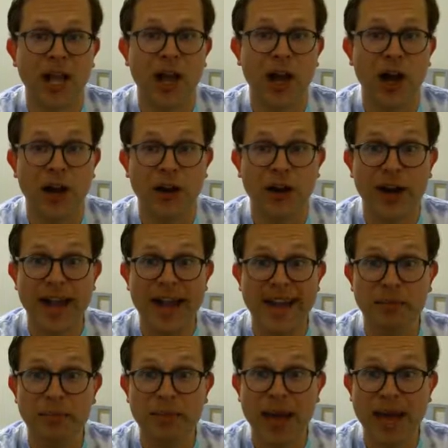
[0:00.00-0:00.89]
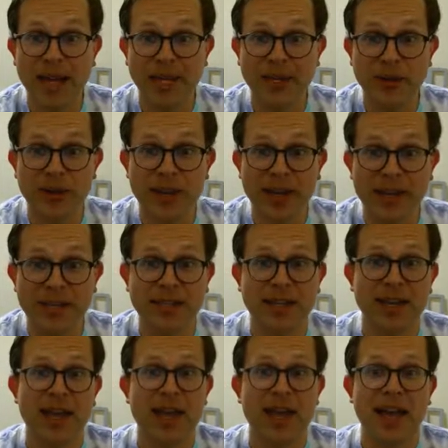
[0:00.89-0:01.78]
Alright, I'm back, you guys.
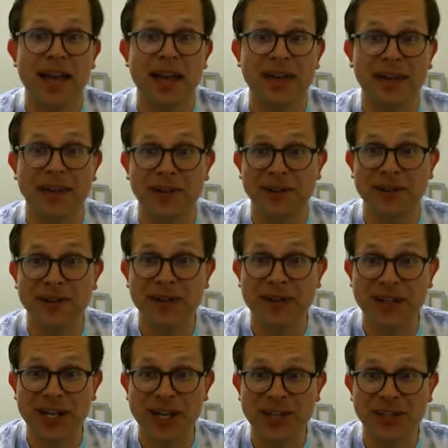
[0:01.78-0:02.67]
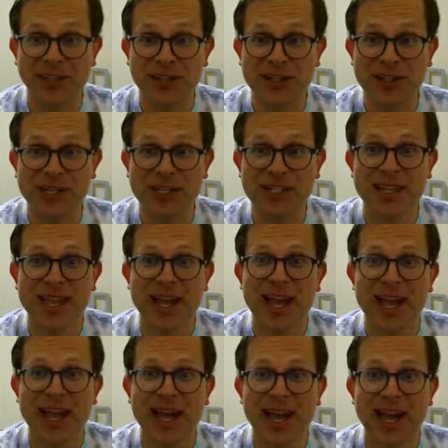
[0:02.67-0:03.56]
Cleared those challenges.
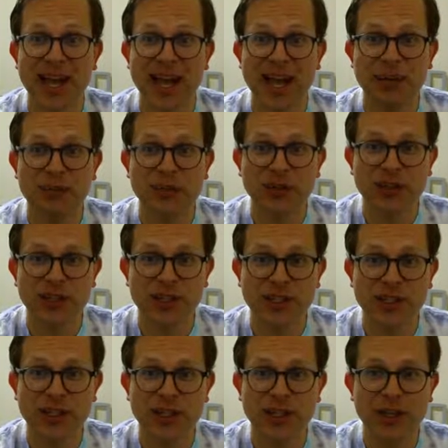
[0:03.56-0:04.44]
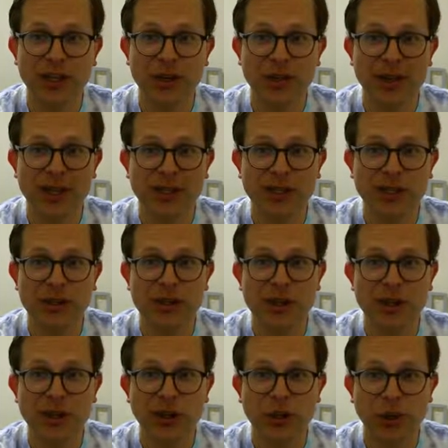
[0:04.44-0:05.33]
I'm just going to go into
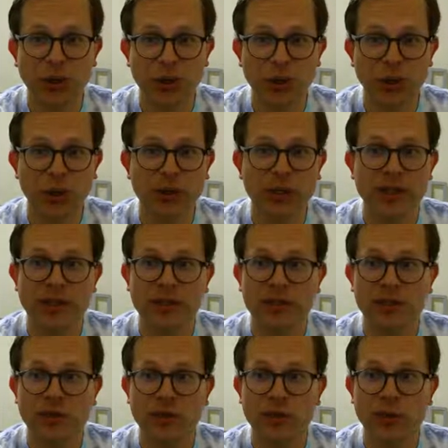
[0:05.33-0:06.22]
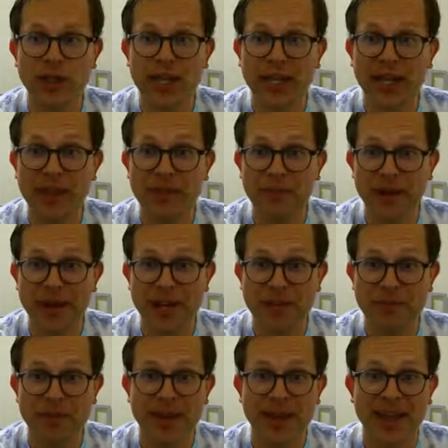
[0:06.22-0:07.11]
the gold zucchini
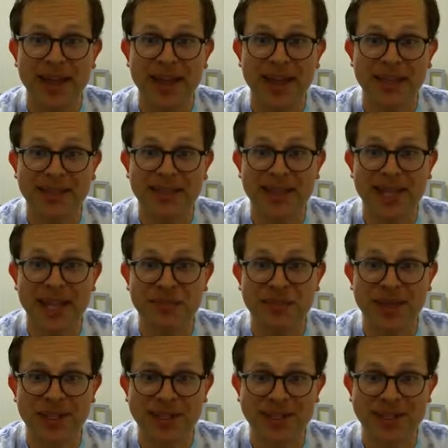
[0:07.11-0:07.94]
pipe and see how many